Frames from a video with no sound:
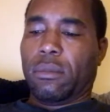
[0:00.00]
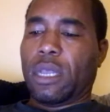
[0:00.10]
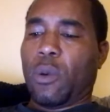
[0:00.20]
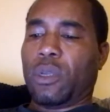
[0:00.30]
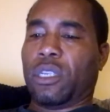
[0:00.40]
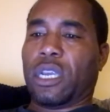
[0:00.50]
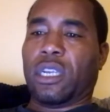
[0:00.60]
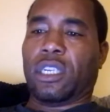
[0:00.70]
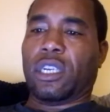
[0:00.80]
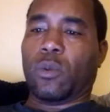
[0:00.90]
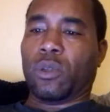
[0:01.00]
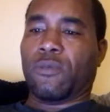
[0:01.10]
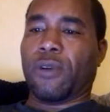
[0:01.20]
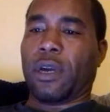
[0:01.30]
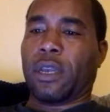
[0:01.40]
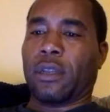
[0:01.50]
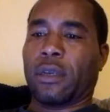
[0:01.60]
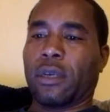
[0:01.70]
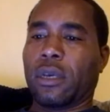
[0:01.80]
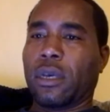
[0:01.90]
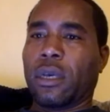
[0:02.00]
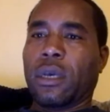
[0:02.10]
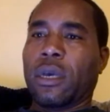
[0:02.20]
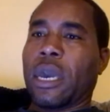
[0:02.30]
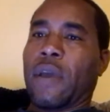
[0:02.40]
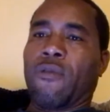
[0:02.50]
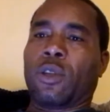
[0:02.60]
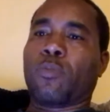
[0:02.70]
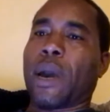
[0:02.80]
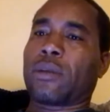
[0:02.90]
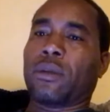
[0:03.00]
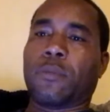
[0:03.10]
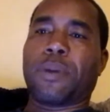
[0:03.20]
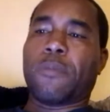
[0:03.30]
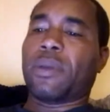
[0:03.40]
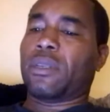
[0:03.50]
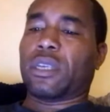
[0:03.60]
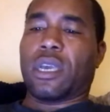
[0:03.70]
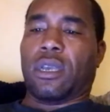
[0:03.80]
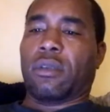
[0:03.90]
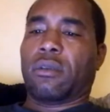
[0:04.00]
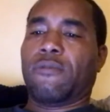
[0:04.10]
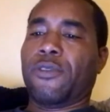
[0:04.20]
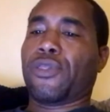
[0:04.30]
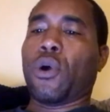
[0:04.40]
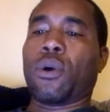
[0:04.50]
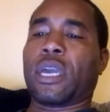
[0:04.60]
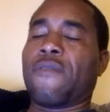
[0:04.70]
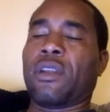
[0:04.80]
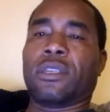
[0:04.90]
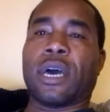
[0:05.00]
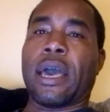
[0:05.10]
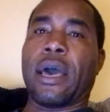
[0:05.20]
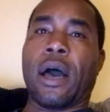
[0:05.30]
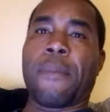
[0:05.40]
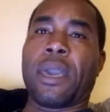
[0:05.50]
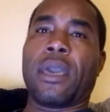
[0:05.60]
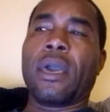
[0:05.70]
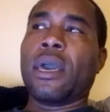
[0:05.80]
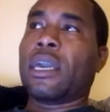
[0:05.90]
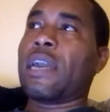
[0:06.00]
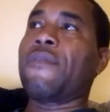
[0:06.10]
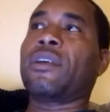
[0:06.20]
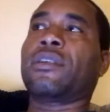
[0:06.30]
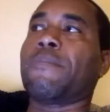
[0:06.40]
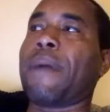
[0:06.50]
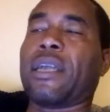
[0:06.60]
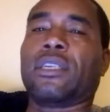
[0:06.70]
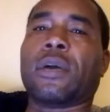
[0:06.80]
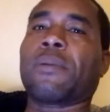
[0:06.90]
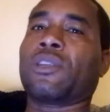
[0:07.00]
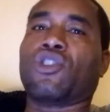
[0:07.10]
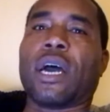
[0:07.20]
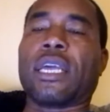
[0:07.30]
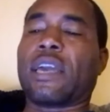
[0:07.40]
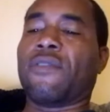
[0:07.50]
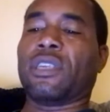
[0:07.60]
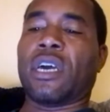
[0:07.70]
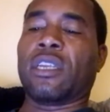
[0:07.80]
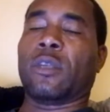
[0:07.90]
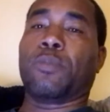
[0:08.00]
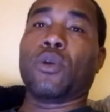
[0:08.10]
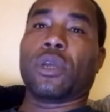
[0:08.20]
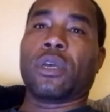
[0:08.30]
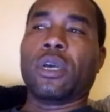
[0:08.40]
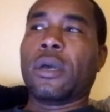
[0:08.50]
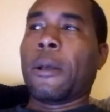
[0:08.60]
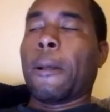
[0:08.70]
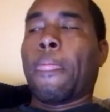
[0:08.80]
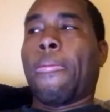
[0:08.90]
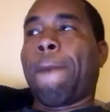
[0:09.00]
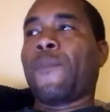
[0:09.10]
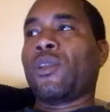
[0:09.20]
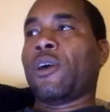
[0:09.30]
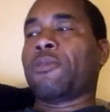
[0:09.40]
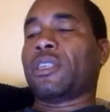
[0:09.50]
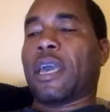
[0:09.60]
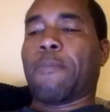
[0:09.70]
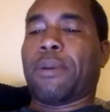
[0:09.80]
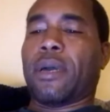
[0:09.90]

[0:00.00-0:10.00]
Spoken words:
Y'all want to say this shit was fucking. And respect to the PBC for giving us a matchup, trying to give us Undisputed. You know what I'm saying?